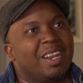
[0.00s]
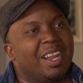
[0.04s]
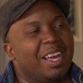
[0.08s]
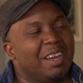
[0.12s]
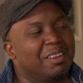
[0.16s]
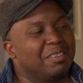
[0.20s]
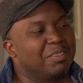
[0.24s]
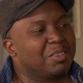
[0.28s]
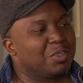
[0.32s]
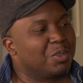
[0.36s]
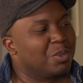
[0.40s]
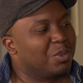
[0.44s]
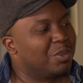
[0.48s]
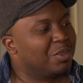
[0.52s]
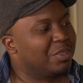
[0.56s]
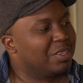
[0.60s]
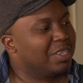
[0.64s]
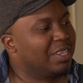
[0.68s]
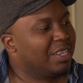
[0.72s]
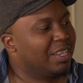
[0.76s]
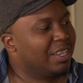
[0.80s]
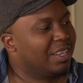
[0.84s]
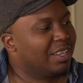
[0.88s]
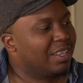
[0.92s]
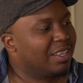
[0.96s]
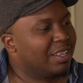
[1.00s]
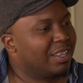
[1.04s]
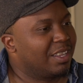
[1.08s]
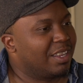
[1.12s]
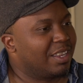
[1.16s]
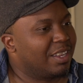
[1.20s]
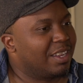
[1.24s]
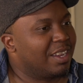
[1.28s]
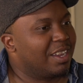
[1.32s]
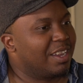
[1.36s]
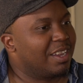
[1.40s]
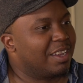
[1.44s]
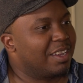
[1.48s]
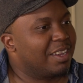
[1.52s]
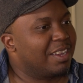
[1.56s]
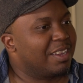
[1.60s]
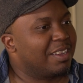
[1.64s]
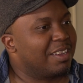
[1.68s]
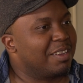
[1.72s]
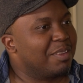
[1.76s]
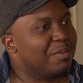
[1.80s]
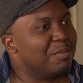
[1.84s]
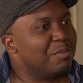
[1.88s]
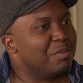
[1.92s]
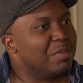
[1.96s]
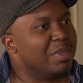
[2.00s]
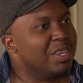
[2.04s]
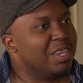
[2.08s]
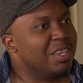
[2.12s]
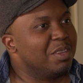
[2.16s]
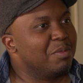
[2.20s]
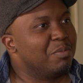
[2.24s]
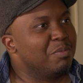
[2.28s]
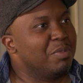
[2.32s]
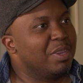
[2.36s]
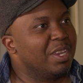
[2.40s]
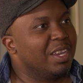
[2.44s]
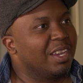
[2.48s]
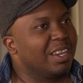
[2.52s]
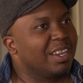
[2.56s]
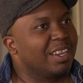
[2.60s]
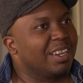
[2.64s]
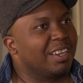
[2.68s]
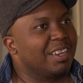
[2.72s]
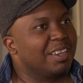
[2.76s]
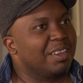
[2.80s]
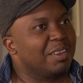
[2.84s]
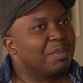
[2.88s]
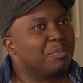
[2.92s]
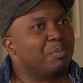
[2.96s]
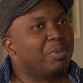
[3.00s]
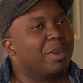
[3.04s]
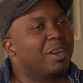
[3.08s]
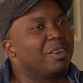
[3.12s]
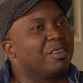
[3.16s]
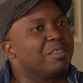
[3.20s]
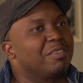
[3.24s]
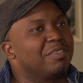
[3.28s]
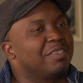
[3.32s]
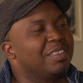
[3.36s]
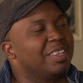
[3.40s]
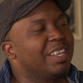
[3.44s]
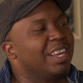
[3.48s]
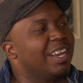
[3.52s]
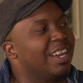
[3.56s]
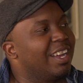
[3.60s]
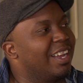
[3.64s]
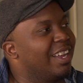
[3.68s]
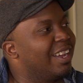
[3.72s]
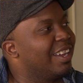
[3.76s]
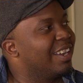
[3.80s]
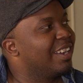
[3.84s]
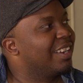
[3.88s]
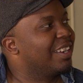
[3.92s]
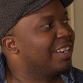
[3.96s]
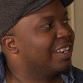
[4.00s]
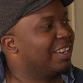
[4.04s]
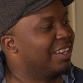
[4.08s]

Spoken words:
love. So me being a part of their